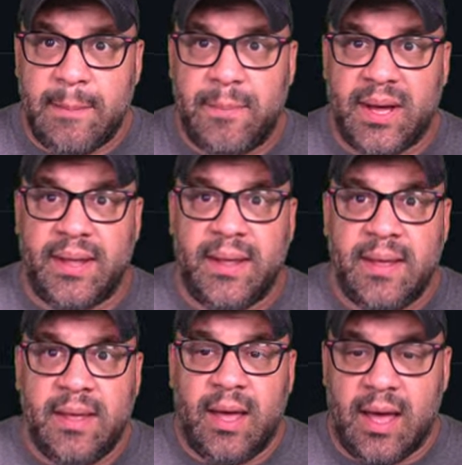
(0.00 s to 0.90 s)
but
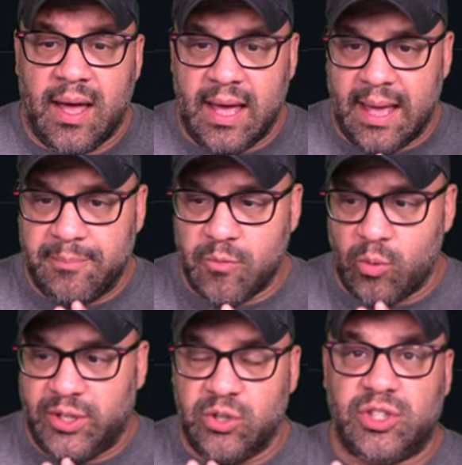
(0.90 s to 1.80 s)
um,
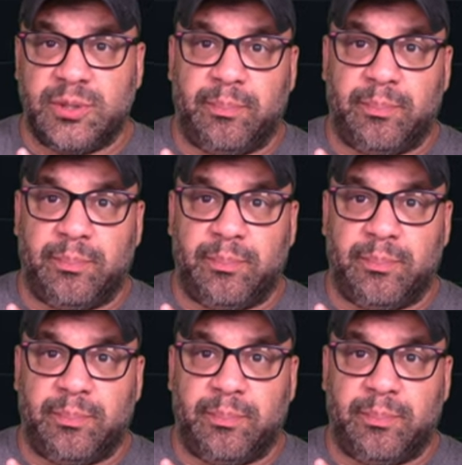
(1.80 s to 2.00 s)
what we do,